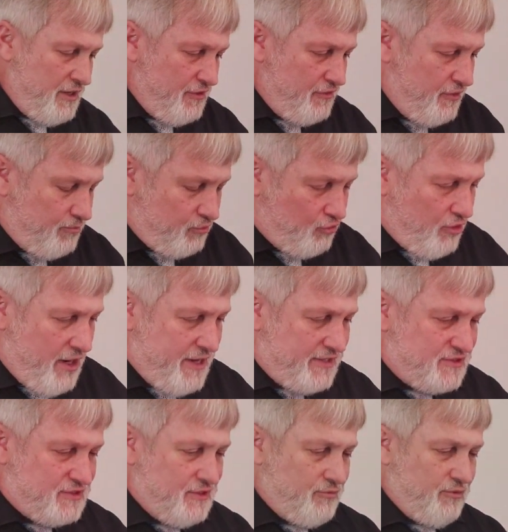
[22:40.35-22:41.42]
the
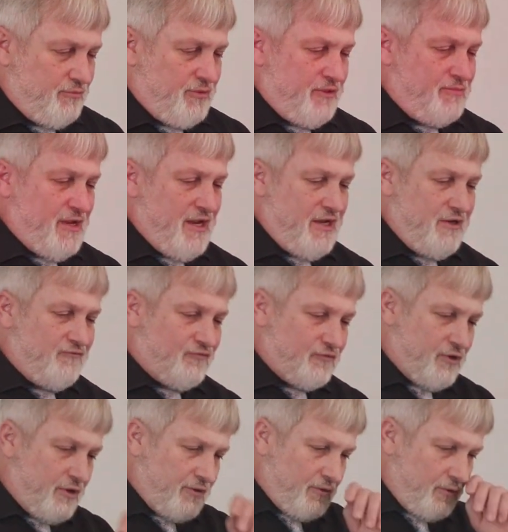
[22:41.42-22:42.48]
price that would be paid for
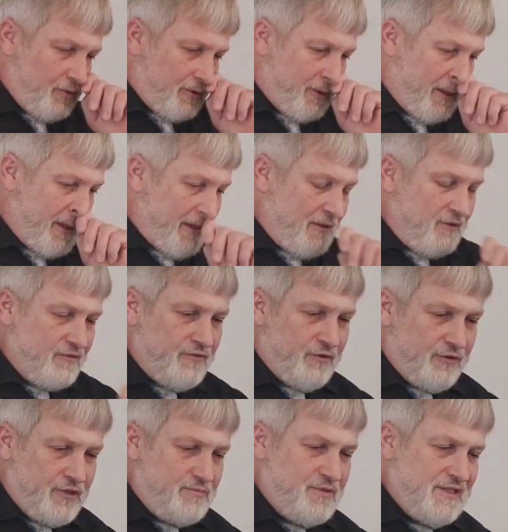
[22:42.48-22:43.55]
our Lord,
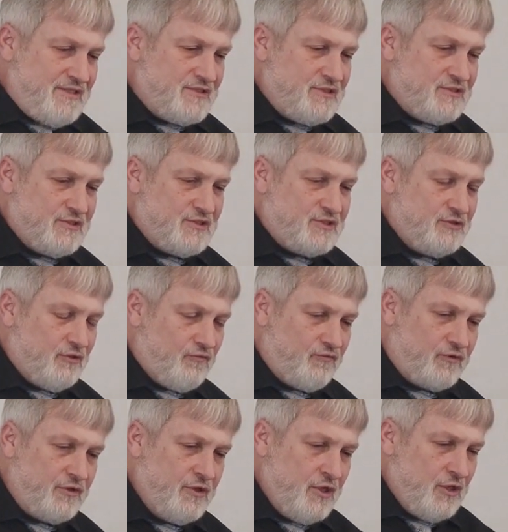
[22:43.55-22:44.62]
thirty pieces of
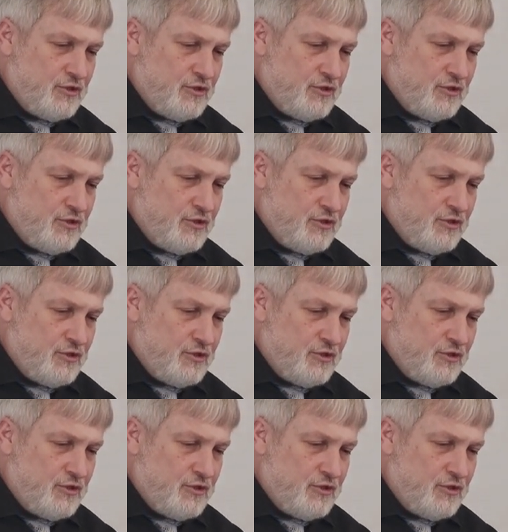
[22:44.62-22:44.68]
silver.